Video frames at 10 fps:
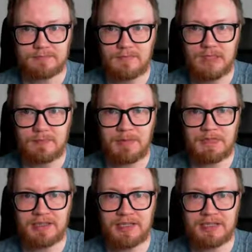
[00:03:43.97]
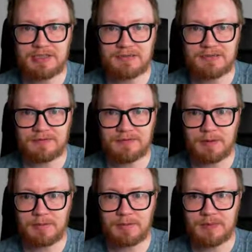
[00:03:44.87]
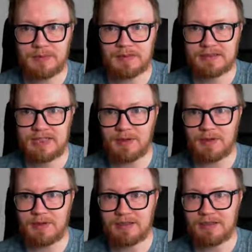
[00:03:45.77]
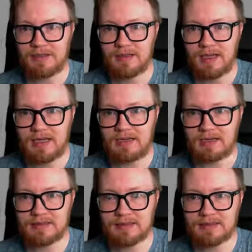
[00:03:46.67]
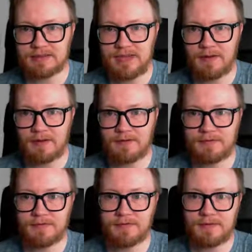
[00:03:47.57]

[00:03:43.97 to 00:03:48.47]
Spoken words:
imagination from Scibour, and instead of